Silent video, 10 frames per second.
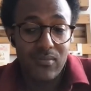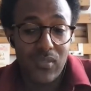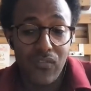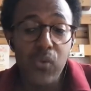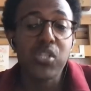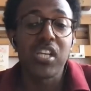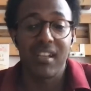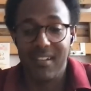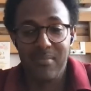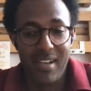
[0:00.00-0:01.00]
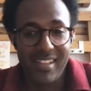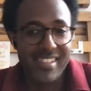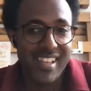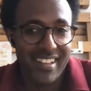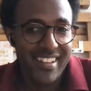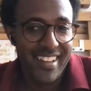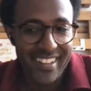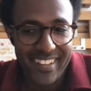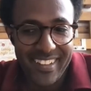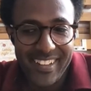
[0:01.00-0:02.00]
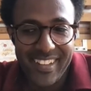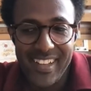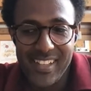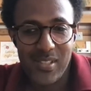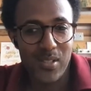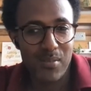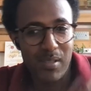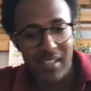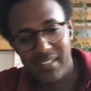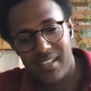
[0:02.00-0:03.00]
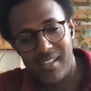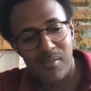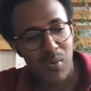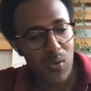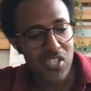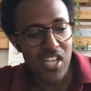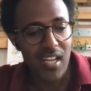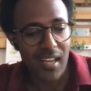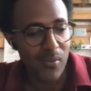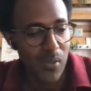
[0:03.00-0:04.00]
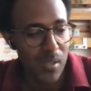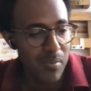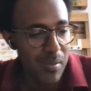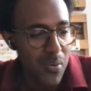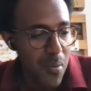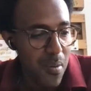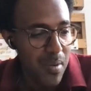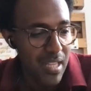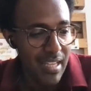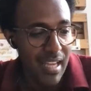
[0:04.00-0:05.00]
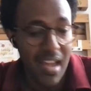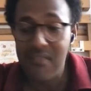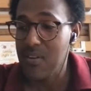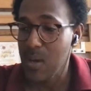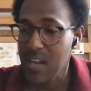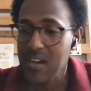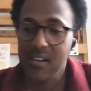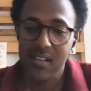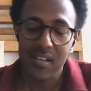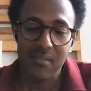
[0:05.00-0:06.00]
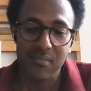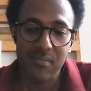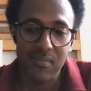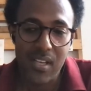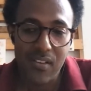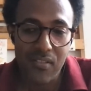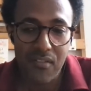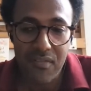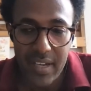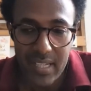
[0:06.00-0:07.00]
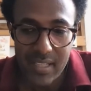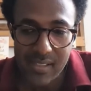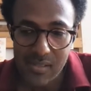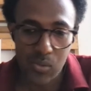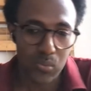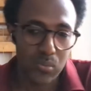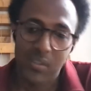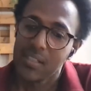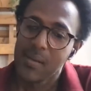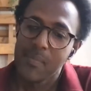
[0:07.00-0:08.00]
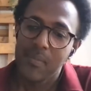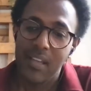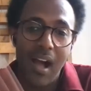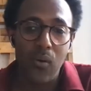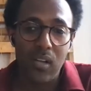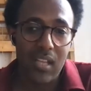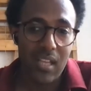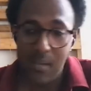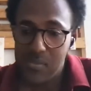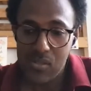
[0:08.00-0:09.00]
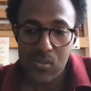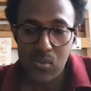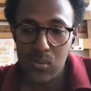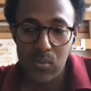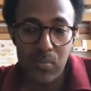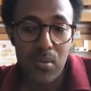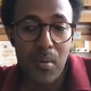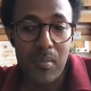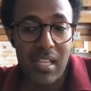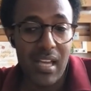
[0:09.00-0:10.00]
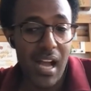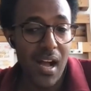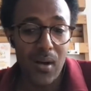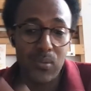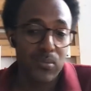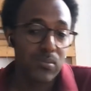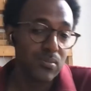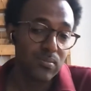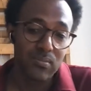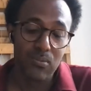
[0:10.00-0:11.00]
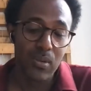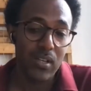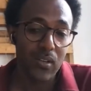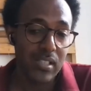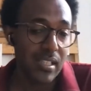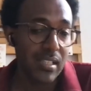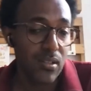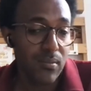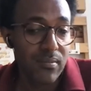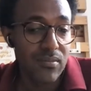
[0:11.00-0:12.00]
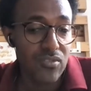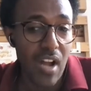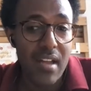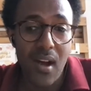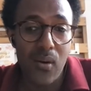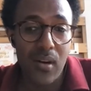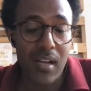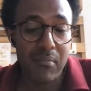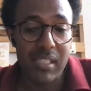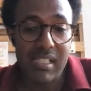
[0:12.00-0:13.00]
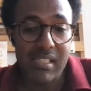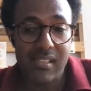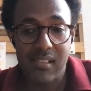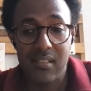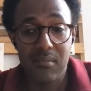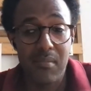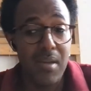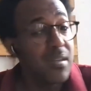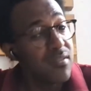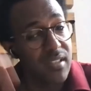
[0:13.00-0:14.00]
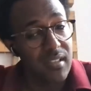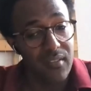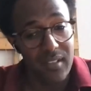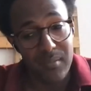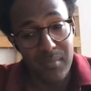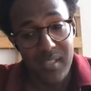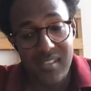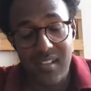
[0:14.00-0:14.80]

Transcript: the future, let's say, like uh, it could be, you know, blockchain will be probably everywhere, um, from finance to our games to probably how we're gonna run our companies and maybe even governments,